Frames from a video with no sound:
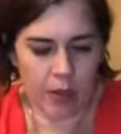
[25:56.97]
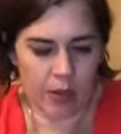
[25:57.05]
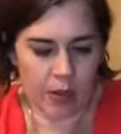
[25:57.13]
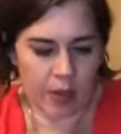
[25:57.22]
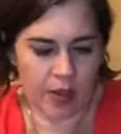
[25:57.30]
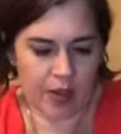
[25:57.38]

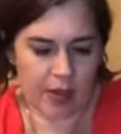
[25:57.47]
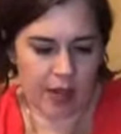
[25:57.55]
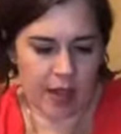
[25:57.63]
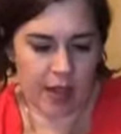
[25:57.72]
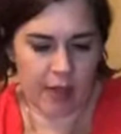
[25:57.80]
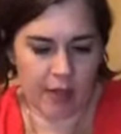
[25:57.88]
So I'll just
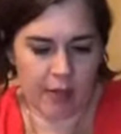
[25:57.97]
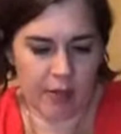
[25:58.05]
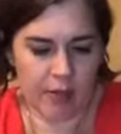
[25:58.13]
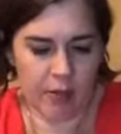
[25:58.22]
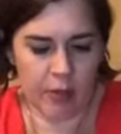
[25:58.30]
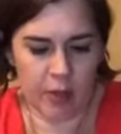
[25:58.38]
take
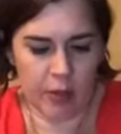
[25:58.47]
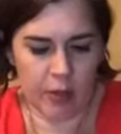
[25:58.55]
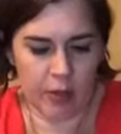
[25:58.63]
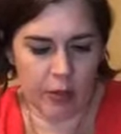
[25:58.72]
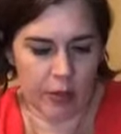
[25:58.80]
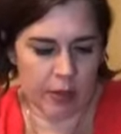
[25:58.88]
some
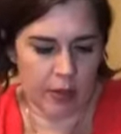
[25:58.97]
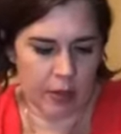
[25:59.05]
glue